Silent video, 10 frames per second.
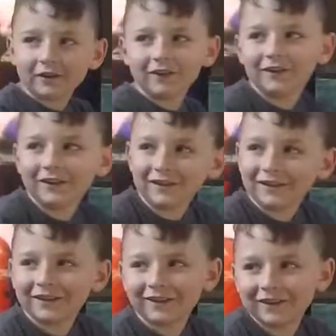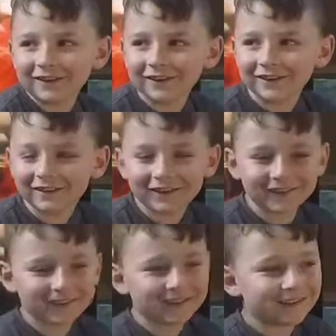
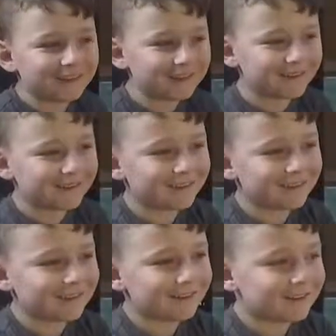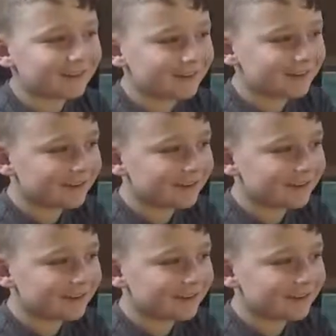(not speaking)